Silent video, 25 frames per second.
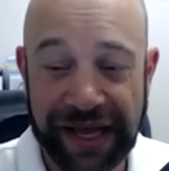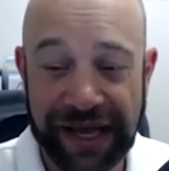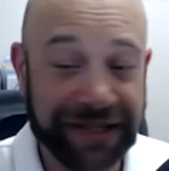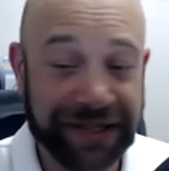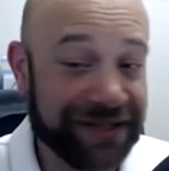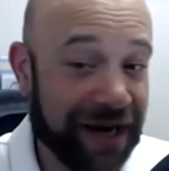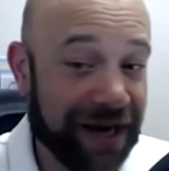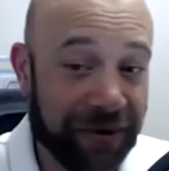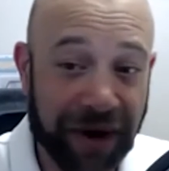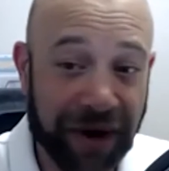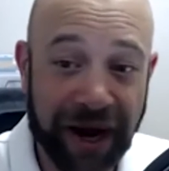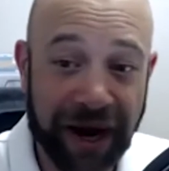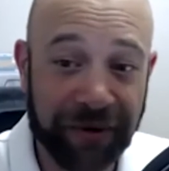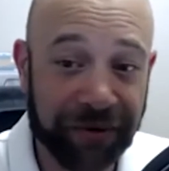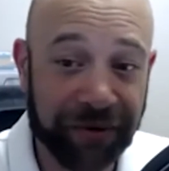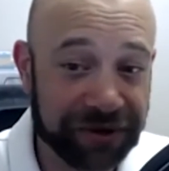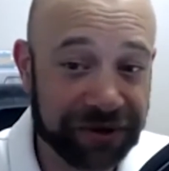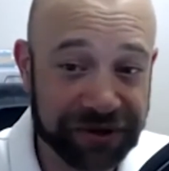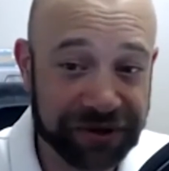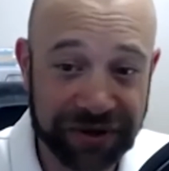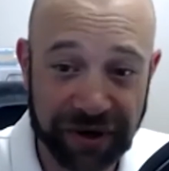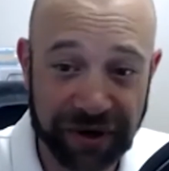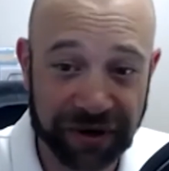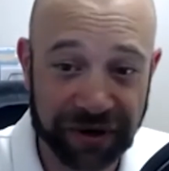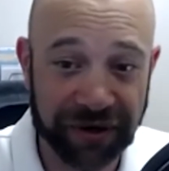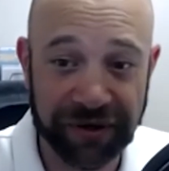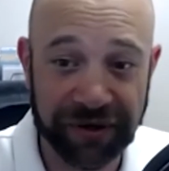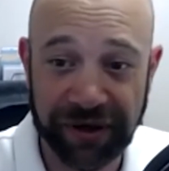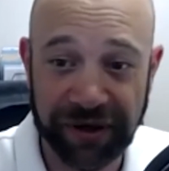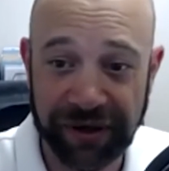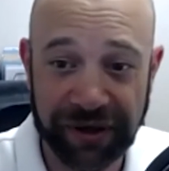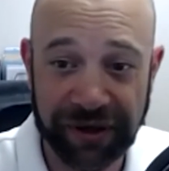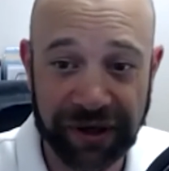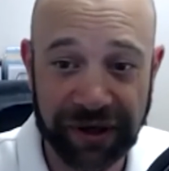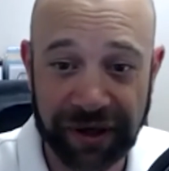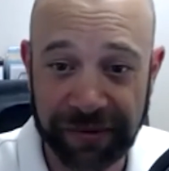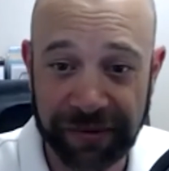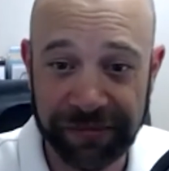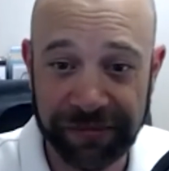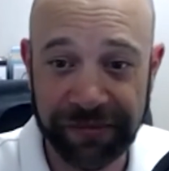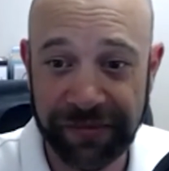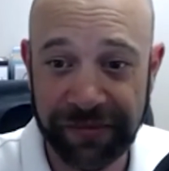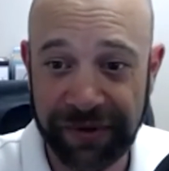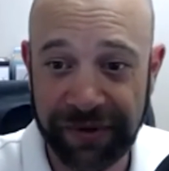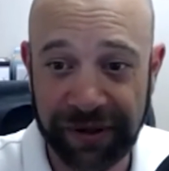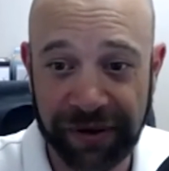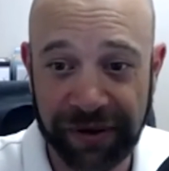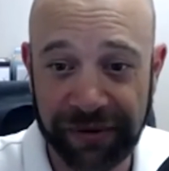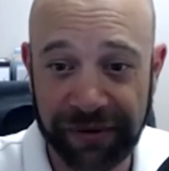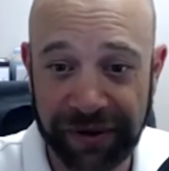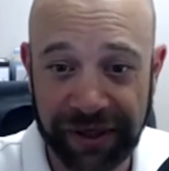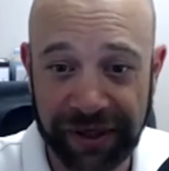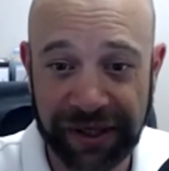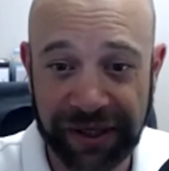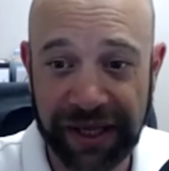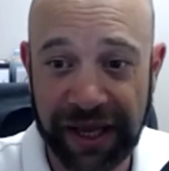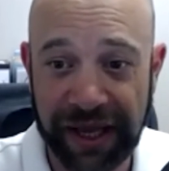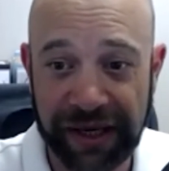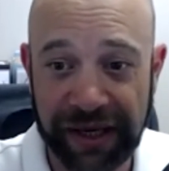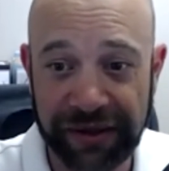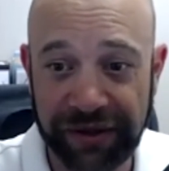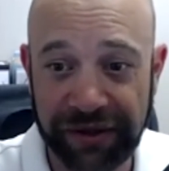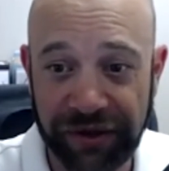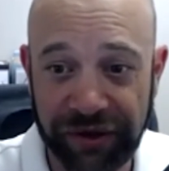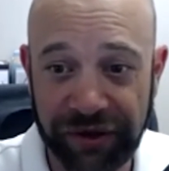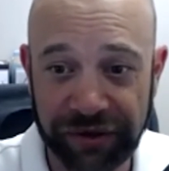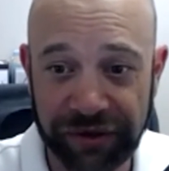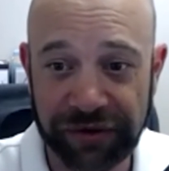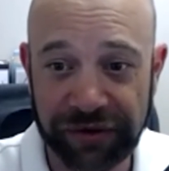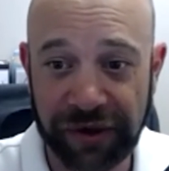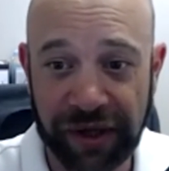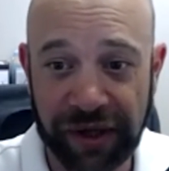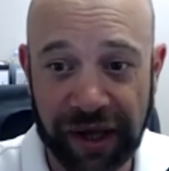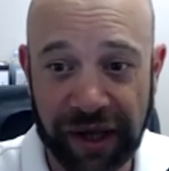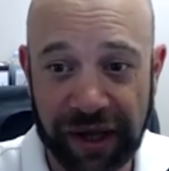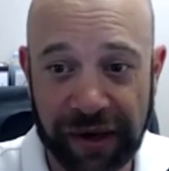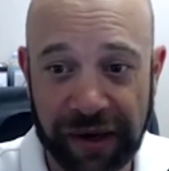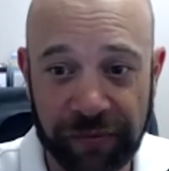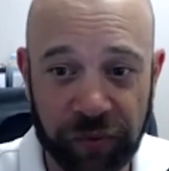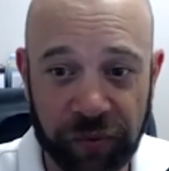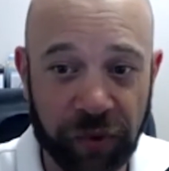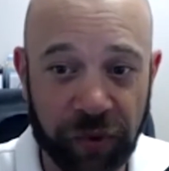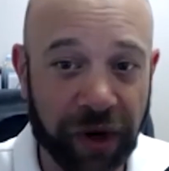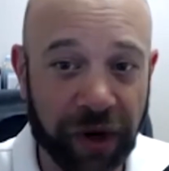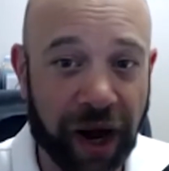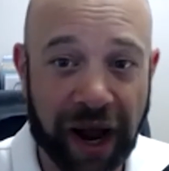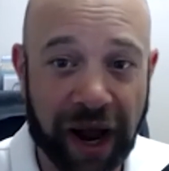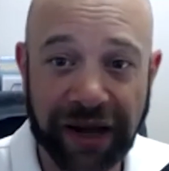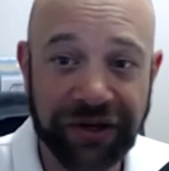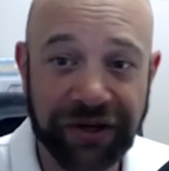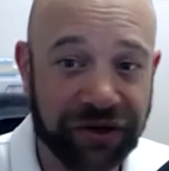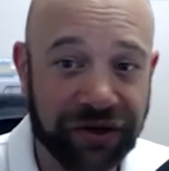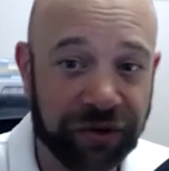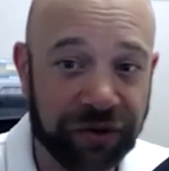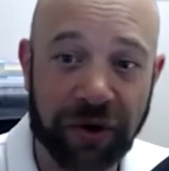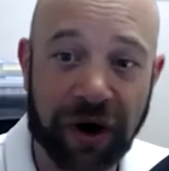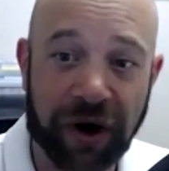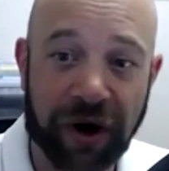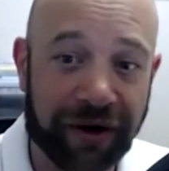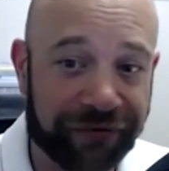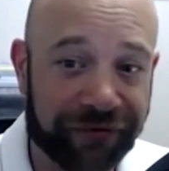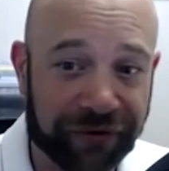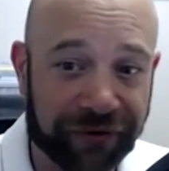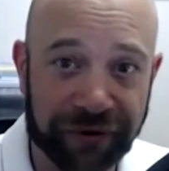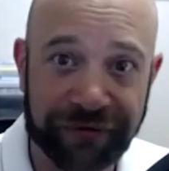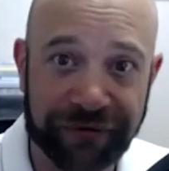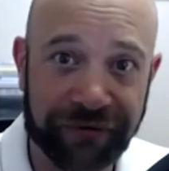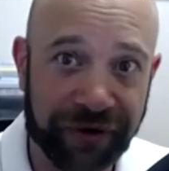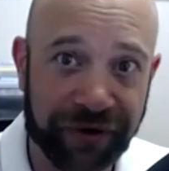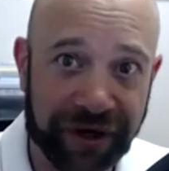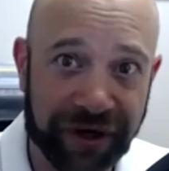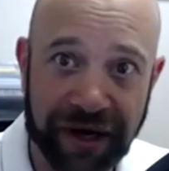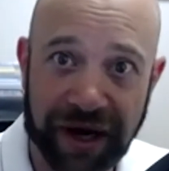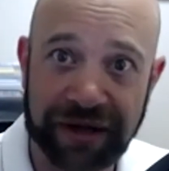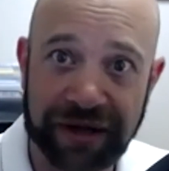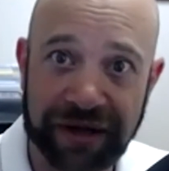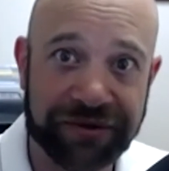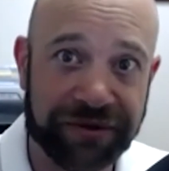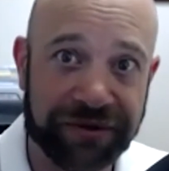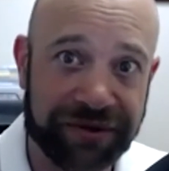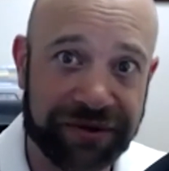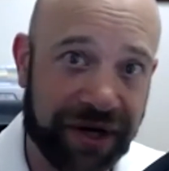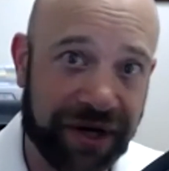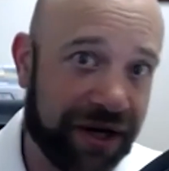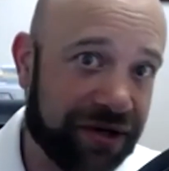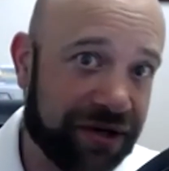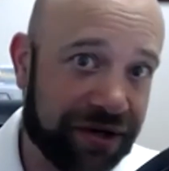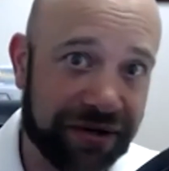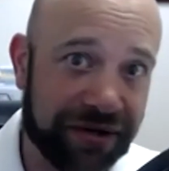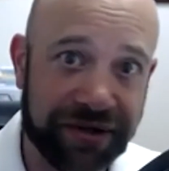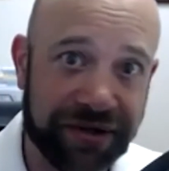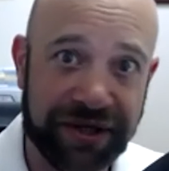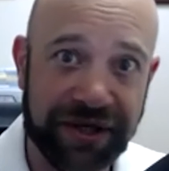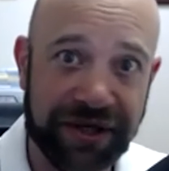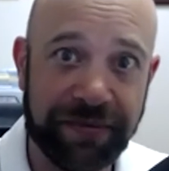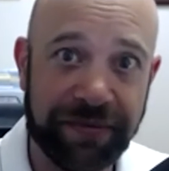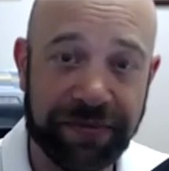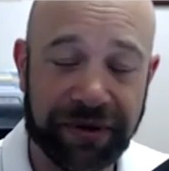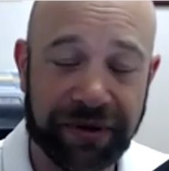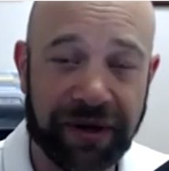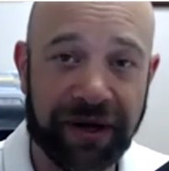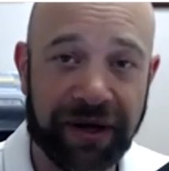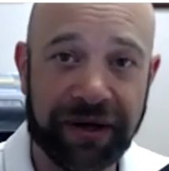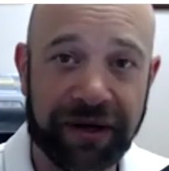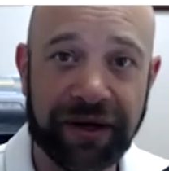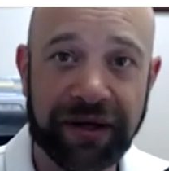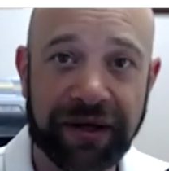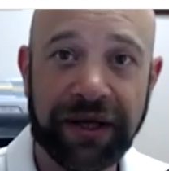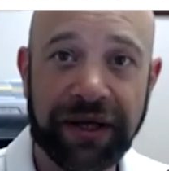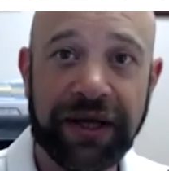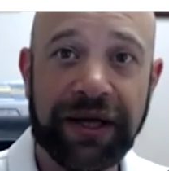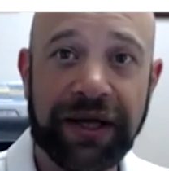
how I would start. And again, I do offer a free consultation, cheap plug.